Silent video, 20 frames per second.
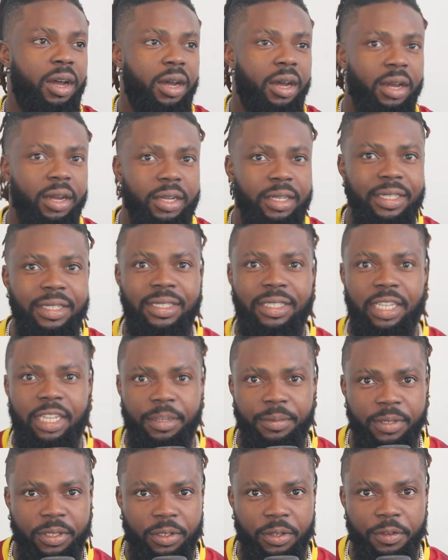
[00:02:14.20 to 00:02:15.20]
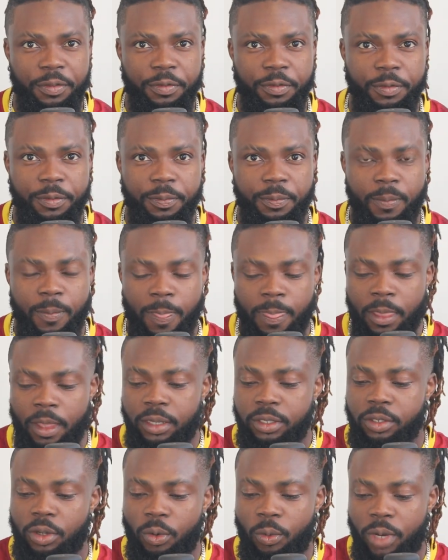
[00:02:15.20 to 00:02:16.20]
all the same stuff
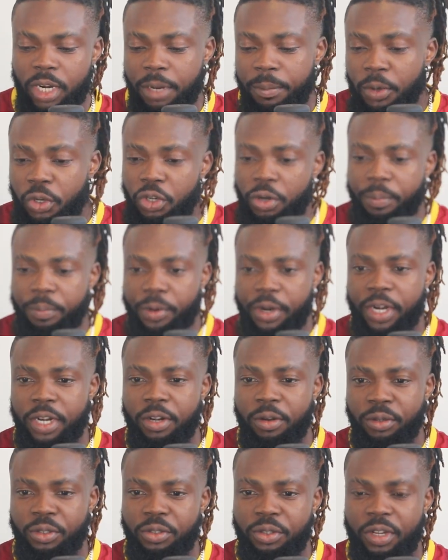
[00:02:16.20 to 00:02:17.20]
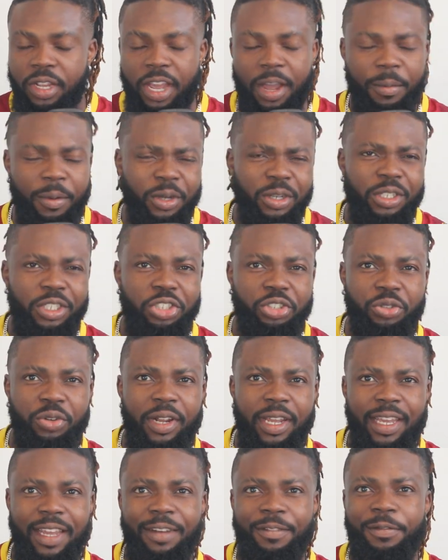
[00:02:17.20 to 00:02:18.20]
so what i'm gonna break down today i'm gonna
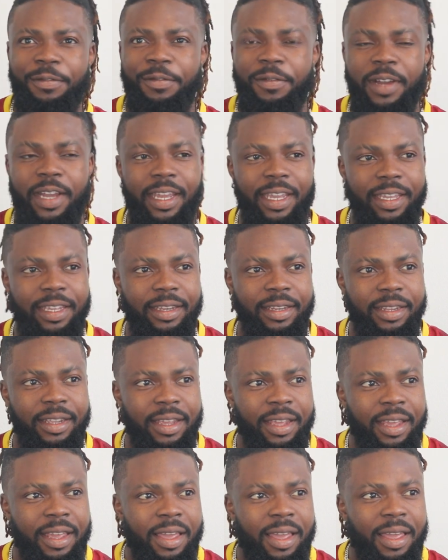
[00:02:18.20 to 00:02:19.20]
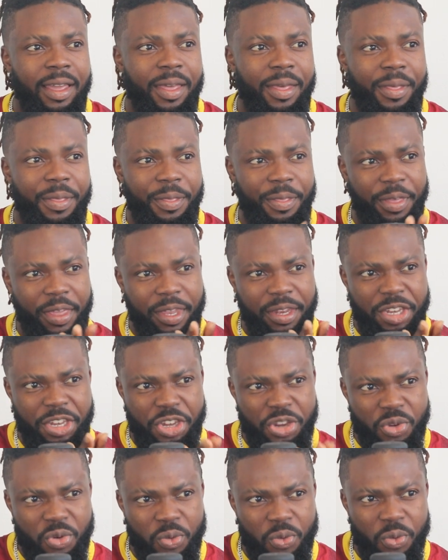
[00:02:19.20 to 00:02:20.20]
try and find the
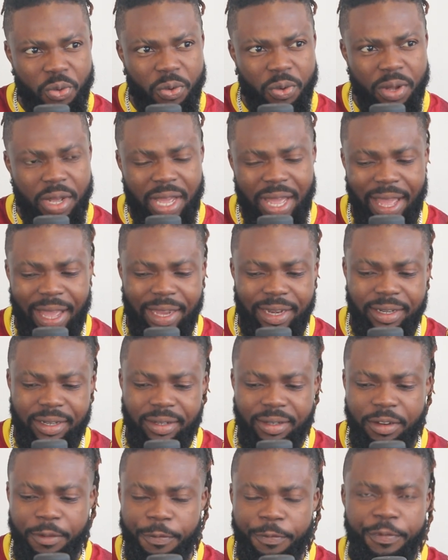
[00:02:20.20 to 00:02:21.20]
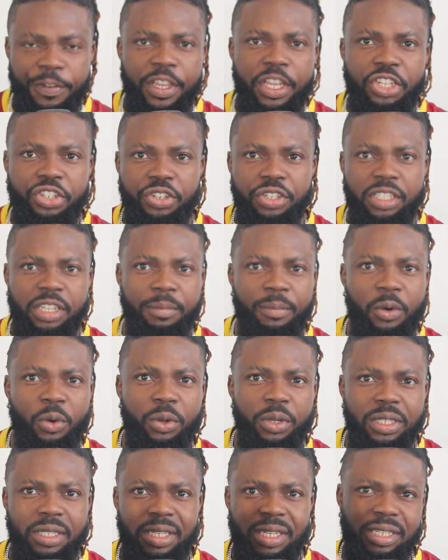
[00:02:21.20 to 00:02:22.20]
new and the features
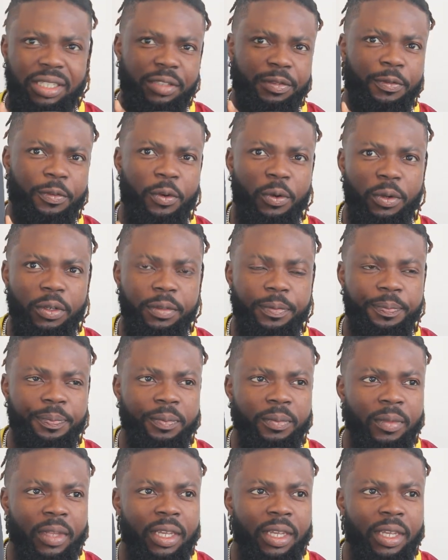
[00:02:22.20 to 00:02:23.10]
about this phone